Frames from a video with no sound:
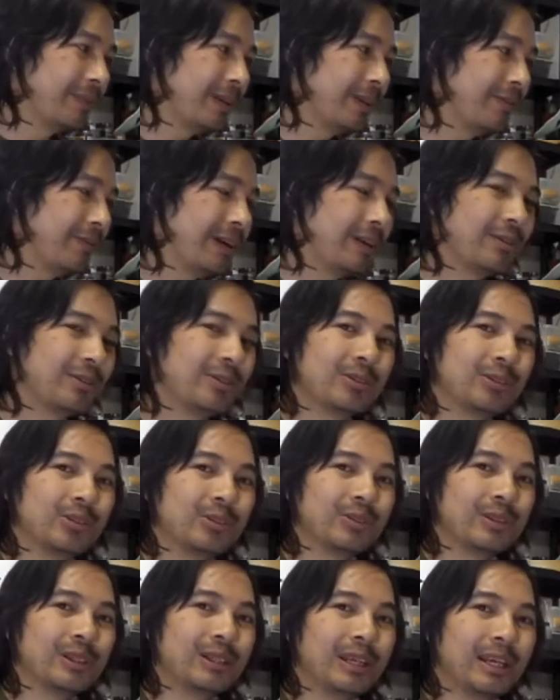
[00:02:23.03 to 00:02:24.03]
if I was to
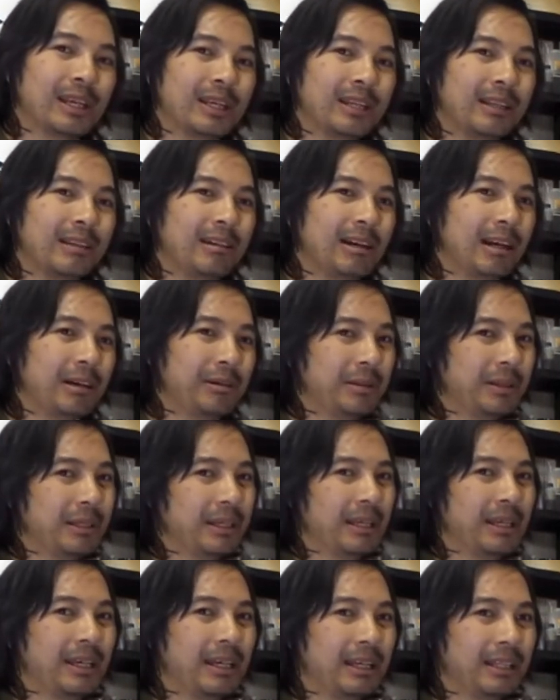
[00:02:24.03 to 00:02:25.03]
do it again, I would
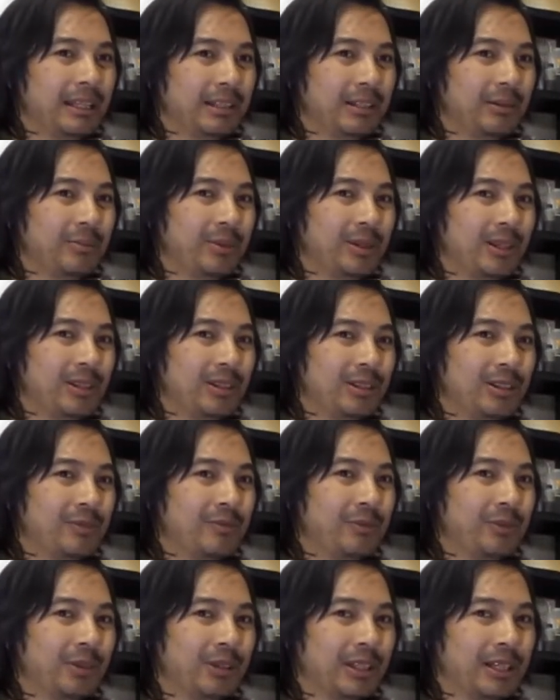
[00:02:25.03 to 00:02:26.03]
get the BAC
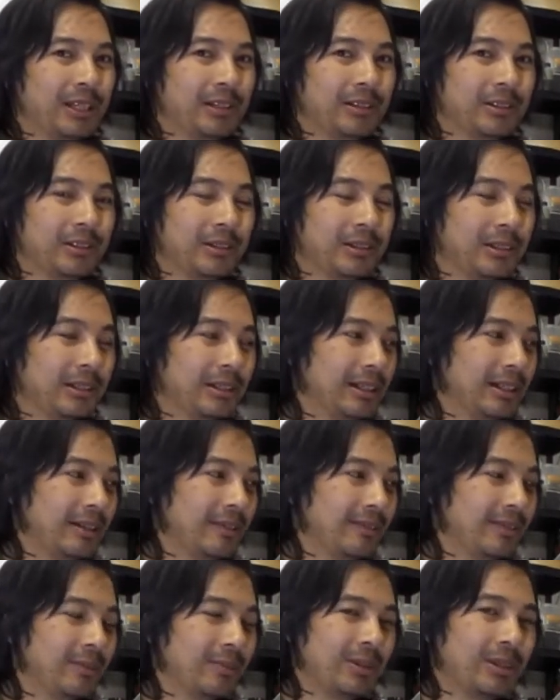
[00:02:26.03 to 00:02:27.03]
4000.
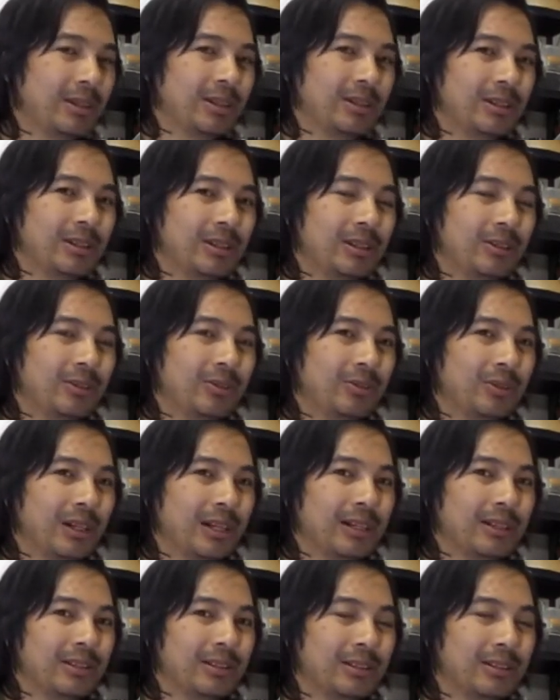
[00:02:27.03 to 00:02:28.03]
Um, the BAC
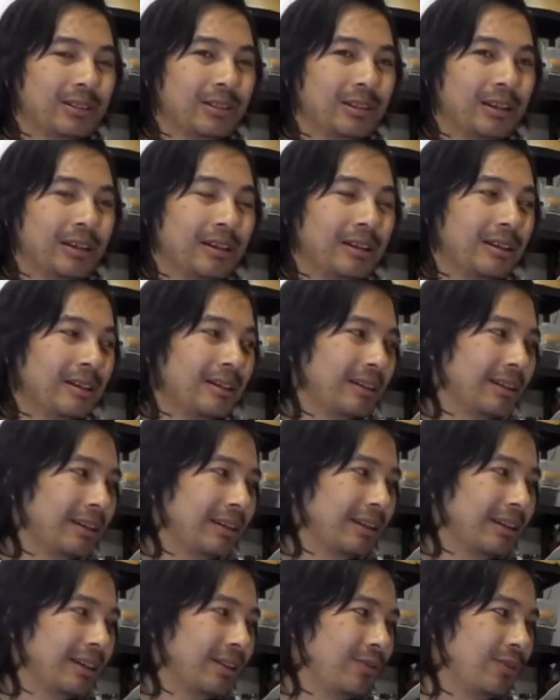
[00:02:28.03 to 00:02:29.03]
2000
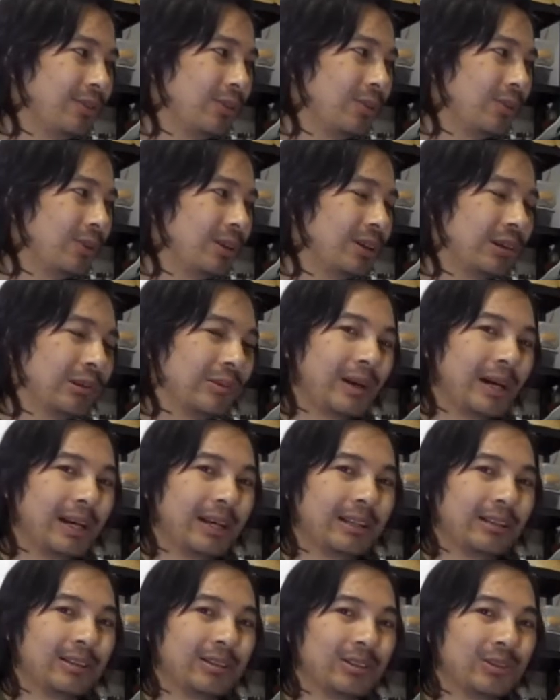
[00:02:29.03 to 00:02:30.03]
like if you were gonna
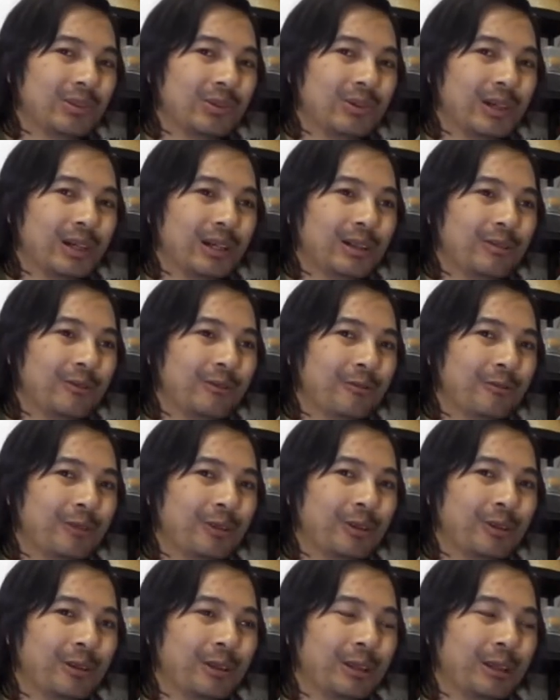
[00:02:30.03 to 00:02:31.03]
ride the Sur Ron
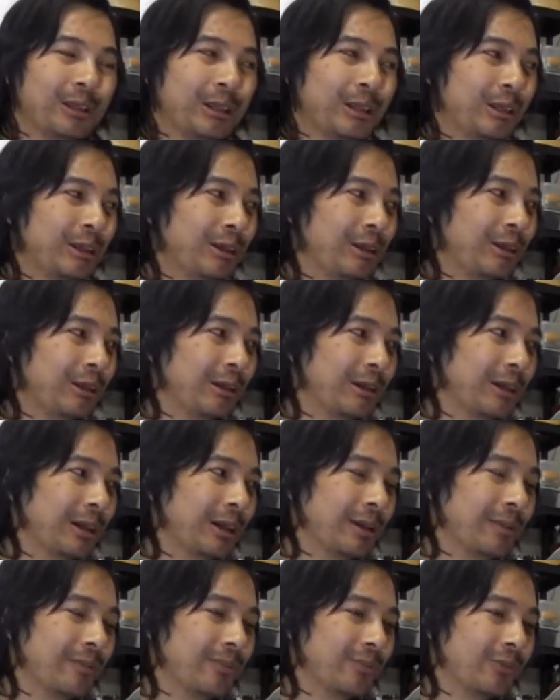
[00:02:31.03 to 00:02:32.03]
really,
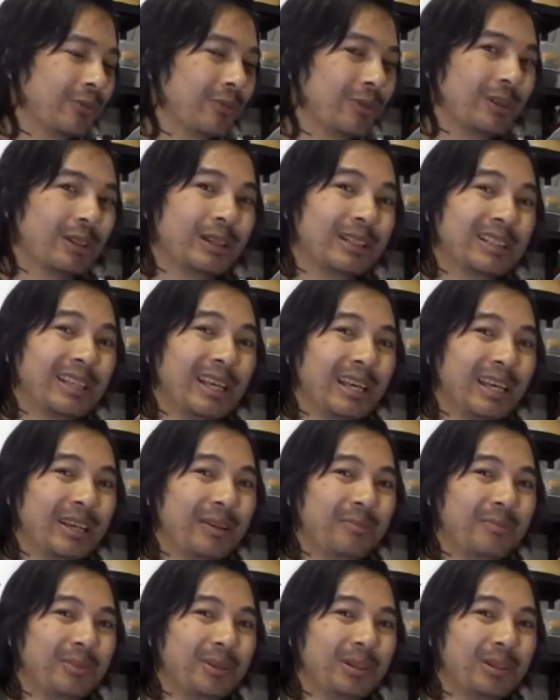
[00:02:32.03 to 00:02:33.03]
um, really
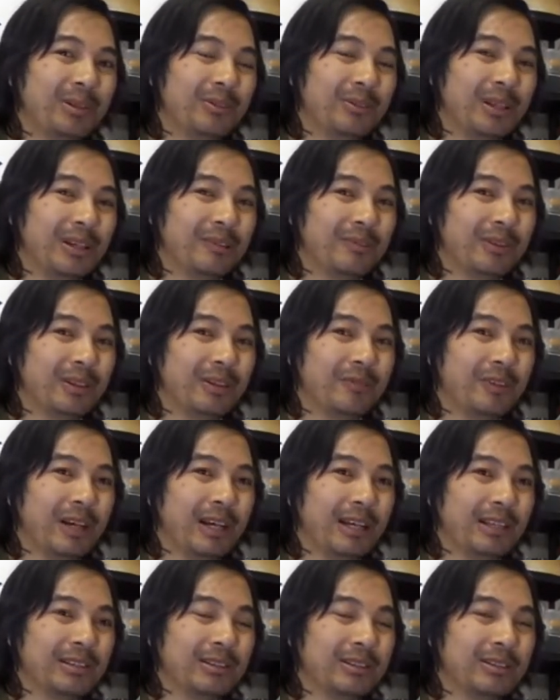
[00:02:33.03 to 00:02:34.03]
tame, you know, not very
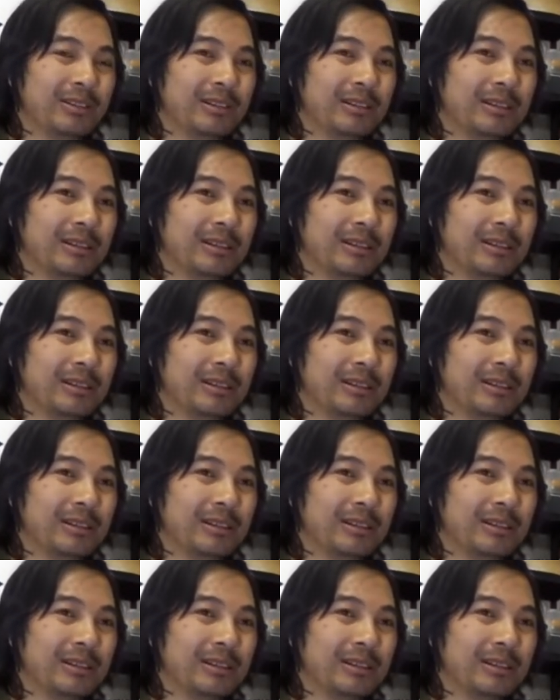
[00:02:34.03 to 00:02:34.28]
fast,